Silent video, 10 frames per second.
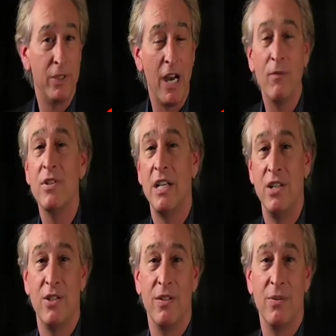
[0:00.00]

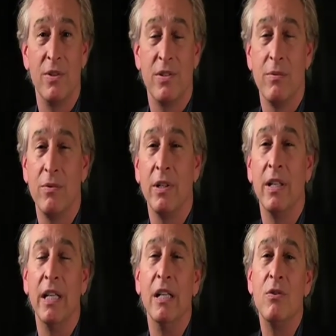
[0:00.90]
conversations with some
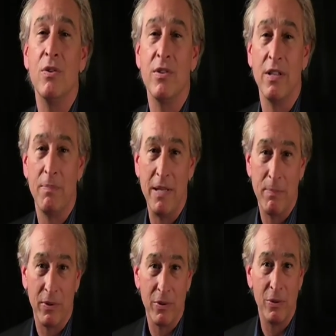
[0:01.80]
really interesting
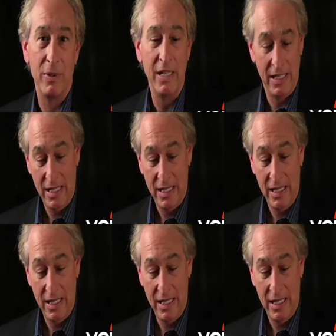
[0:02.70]
people who